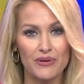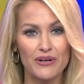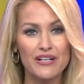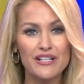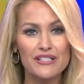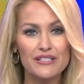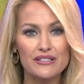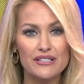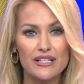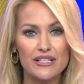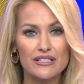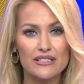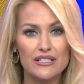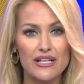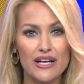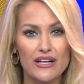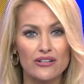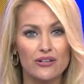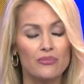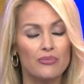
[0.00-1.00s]
putting San
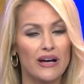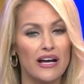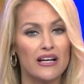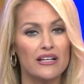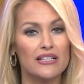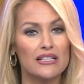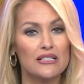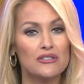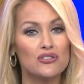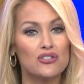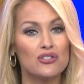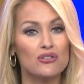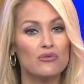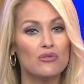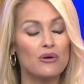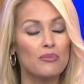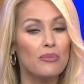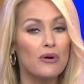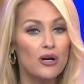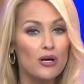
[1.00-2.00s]
Diego back
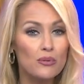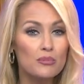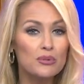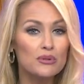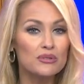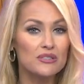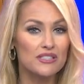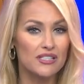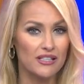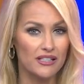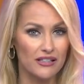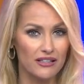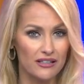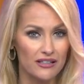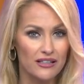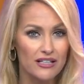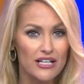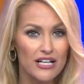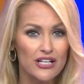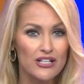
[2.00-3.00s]
into the purple
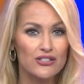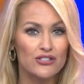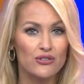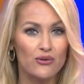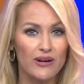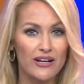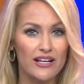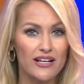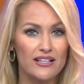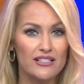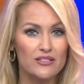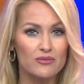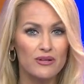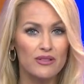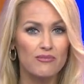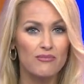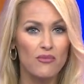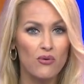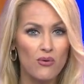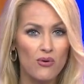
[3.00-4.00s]
tier. Joining us
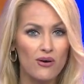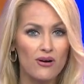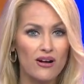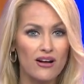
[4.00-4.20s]
with more